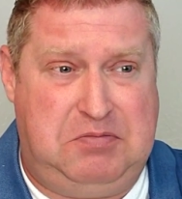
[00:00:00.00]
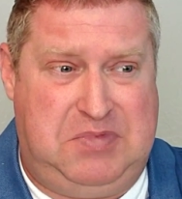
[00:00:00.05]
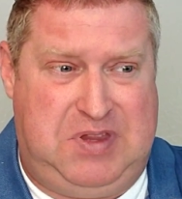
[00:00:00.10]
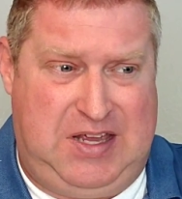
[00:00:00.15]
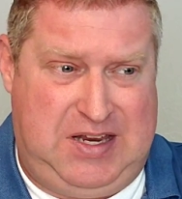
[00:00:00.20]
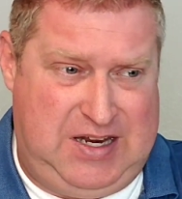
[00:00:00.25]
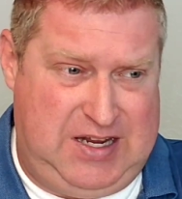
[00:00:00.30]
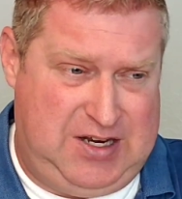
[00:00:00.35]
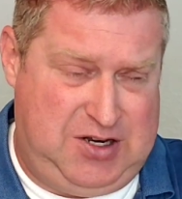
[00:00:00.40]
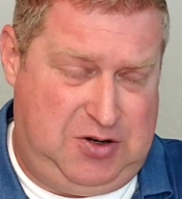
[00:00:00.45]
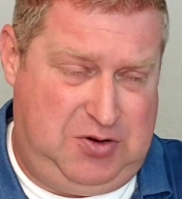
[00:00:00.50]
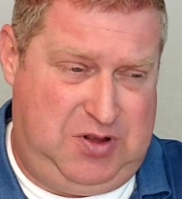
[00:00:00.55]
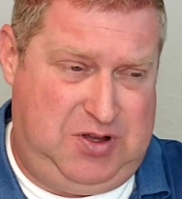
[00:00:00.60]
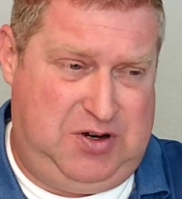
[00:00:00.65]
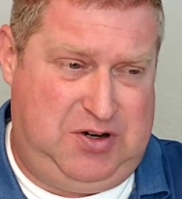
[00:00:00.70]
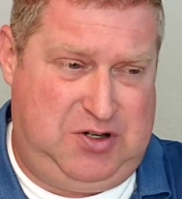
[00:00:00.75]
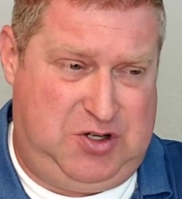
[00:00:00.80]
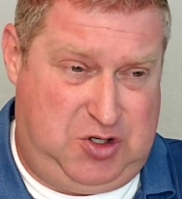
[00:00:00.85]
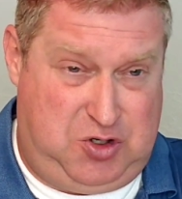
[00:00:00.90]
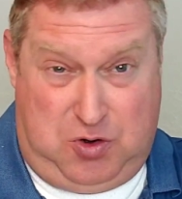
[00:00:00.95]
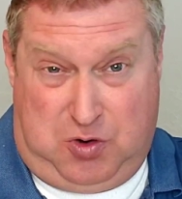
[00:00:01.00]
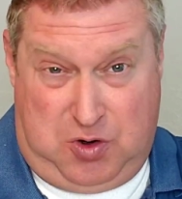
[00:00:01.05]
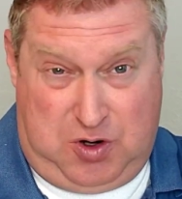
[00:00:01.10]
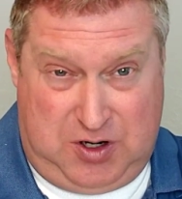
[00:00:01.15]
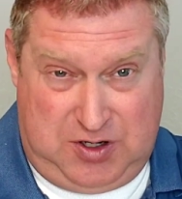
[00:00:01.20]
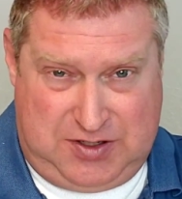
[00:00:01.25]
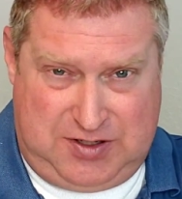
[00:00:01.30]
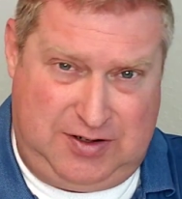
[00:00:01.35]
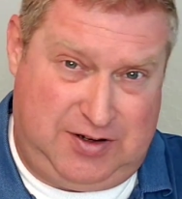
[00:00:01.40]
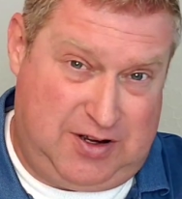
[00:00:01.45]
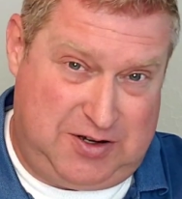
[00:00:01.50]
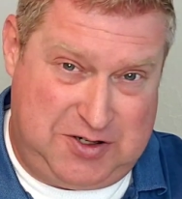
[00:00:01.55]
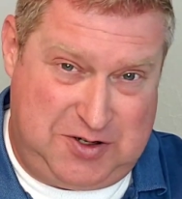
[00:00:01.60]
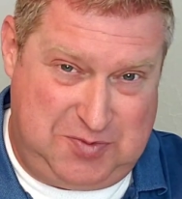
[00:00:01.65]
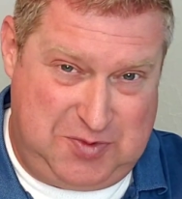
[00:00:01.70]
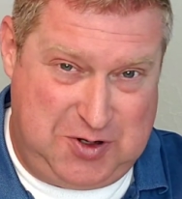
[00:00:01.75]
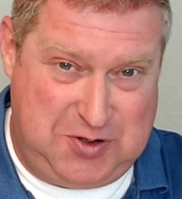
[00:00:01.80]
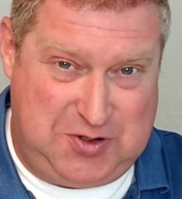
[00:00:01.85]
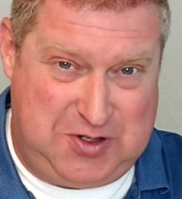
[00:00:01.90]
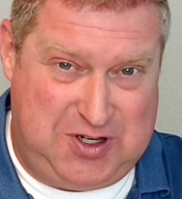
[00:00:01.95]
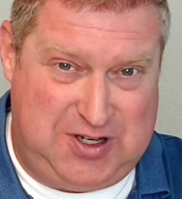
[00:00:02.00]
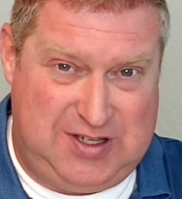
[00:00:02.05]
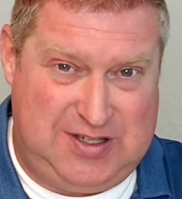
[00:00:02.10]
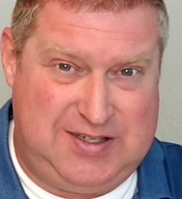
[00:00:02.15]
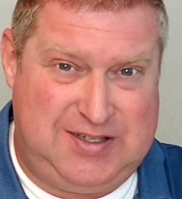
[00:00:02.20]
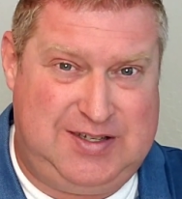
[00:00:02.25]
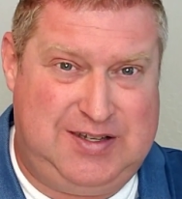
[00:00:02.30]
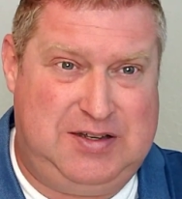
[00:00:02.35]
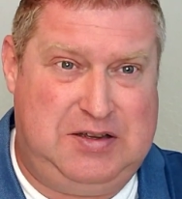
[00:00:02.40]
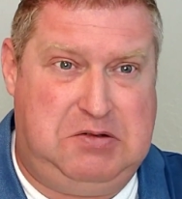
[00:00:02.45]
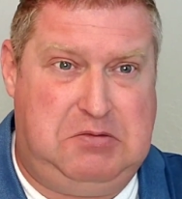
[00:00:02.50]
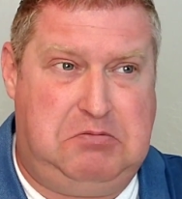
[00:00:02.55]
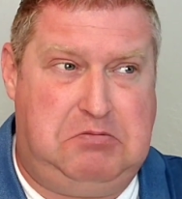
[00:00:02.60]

They didn't do their chores or contributions.